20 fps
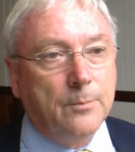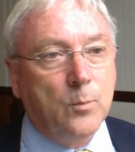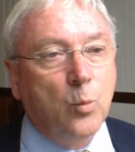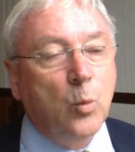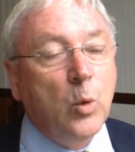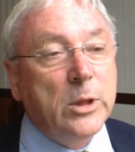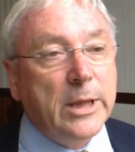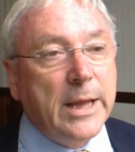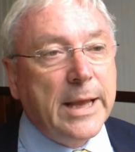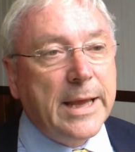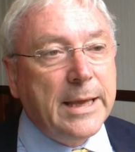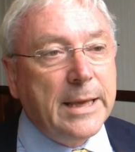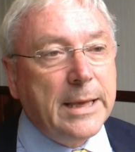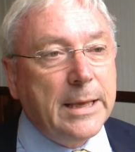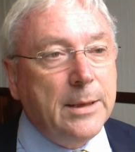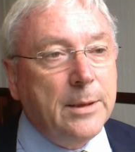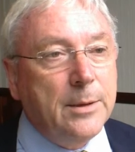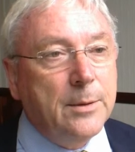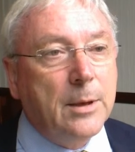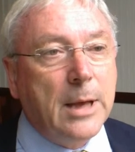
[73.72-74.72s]
Will
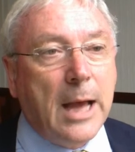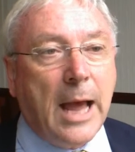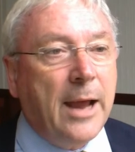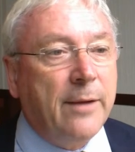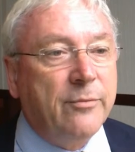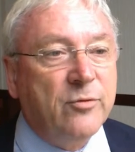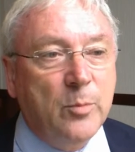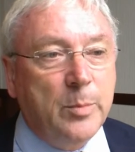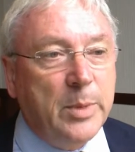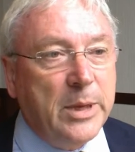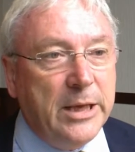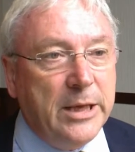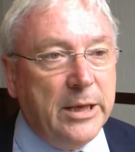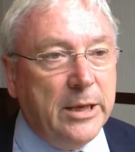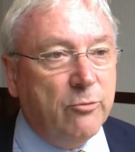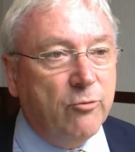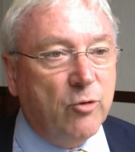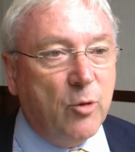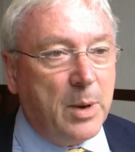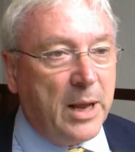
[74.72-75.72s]
they have to
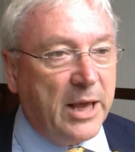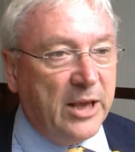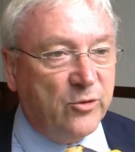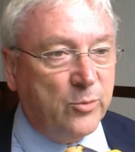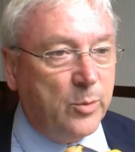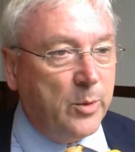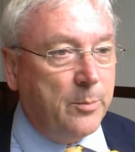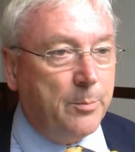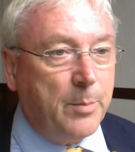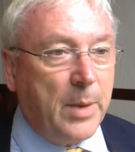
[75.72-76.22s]
be replaced